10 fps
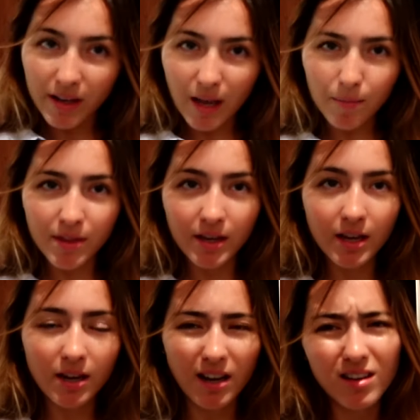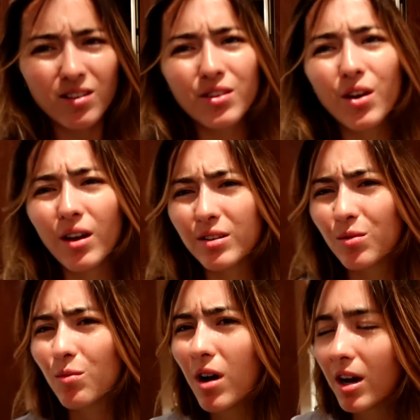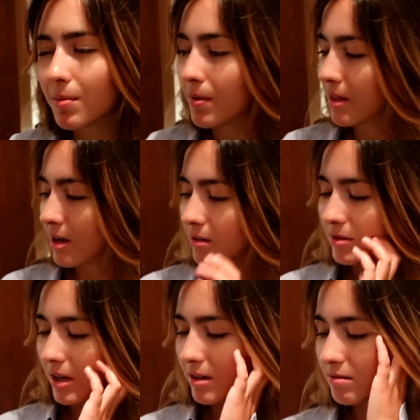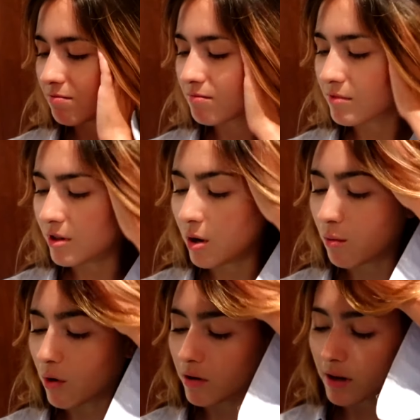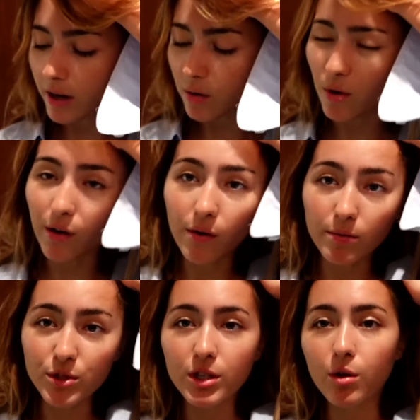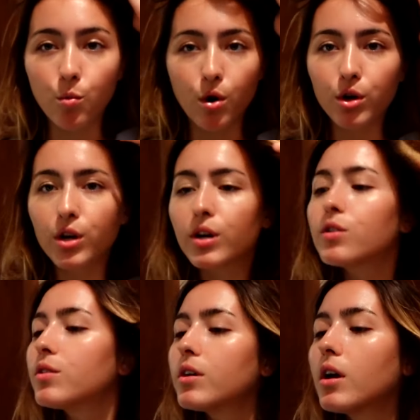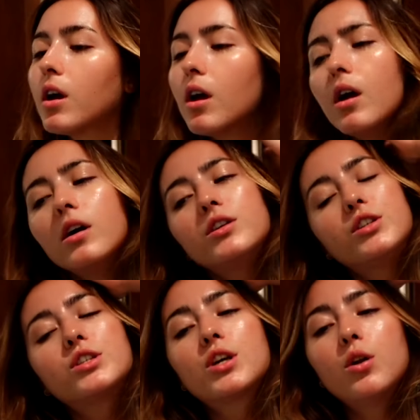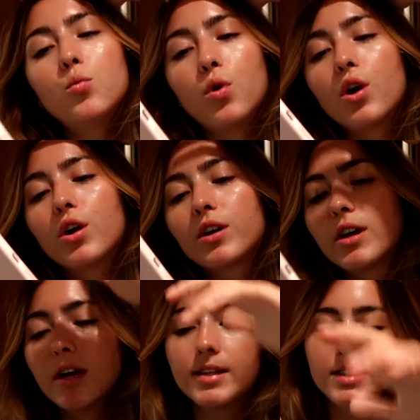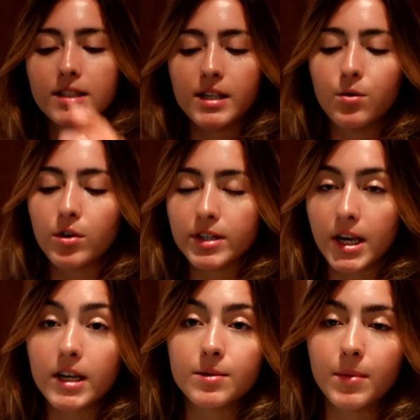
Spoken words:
kept thinking like, oh no, I don't want to work. But then I was like, you know what? Like, whatever. I'm just gonna work. Just gonna work. See where it takes